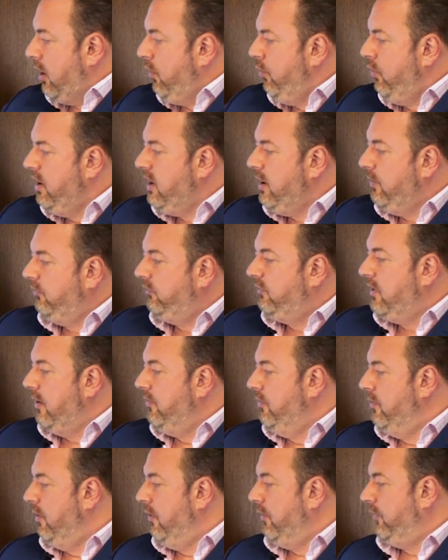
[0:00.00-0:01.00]

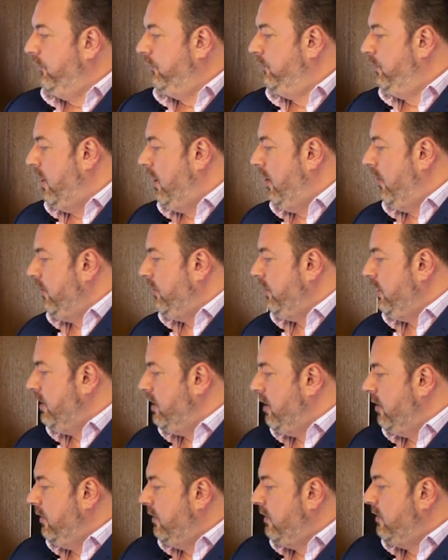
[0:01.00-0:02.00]
Williamstown North as well, you
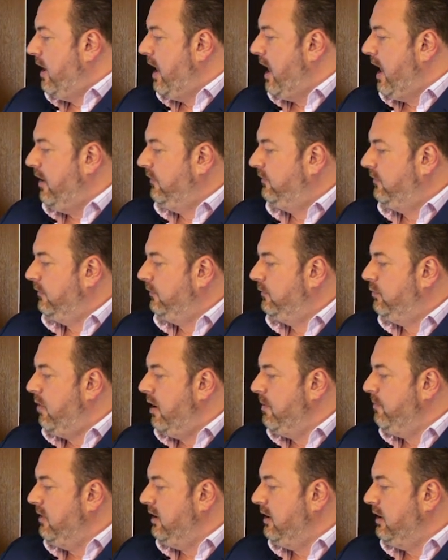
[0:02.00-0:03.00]
know, houses,
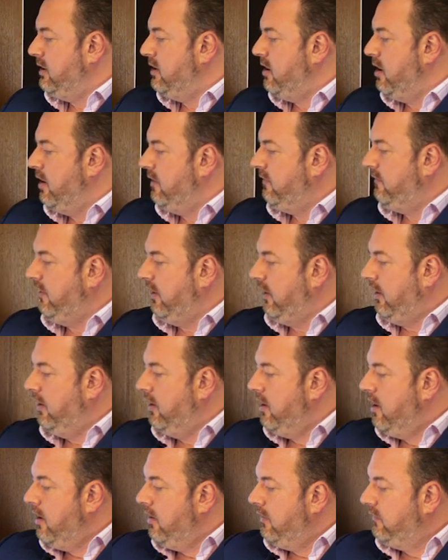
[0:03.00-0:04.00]
1,090,000.
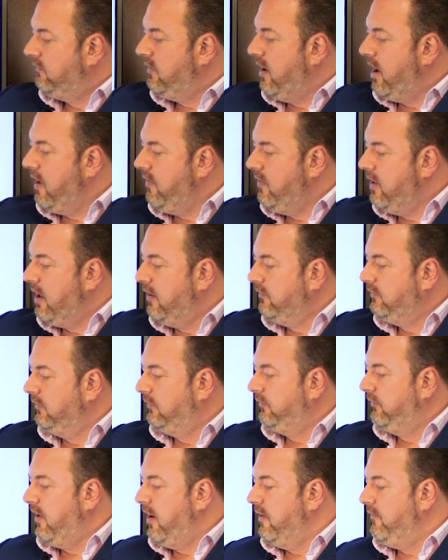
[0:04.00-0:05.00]

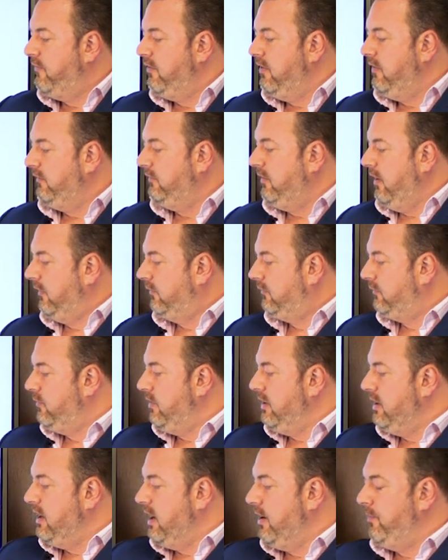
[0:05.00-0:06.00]
Townhouses, 546,
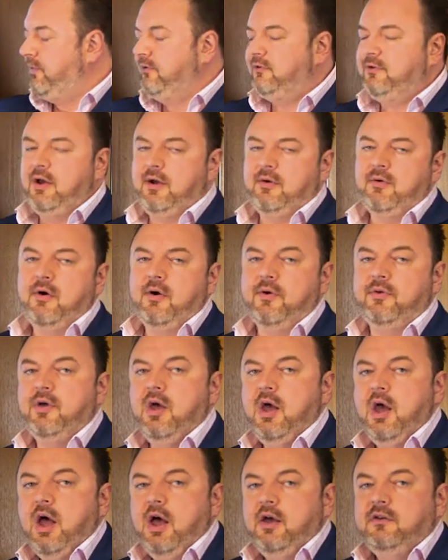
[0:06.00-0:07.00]
28% growth.
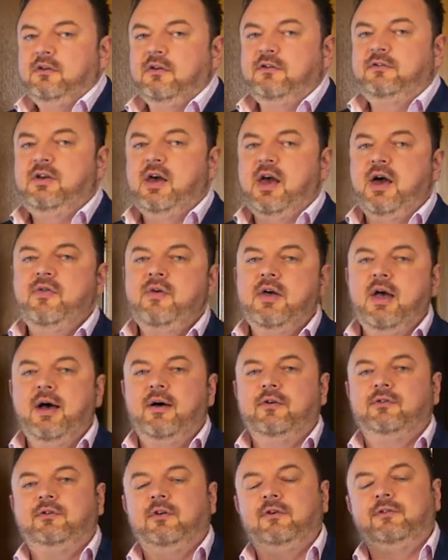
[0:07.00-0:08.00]
So
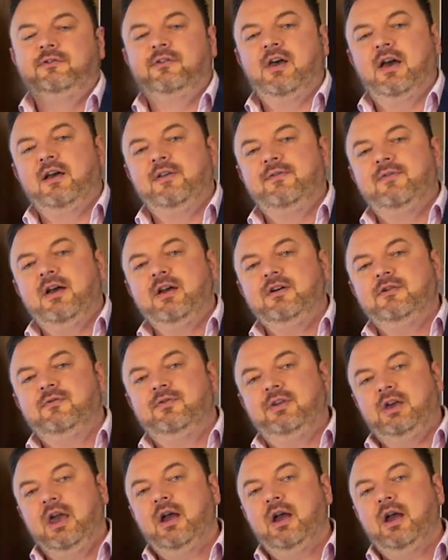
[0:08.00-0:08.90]
townhouses take advantage of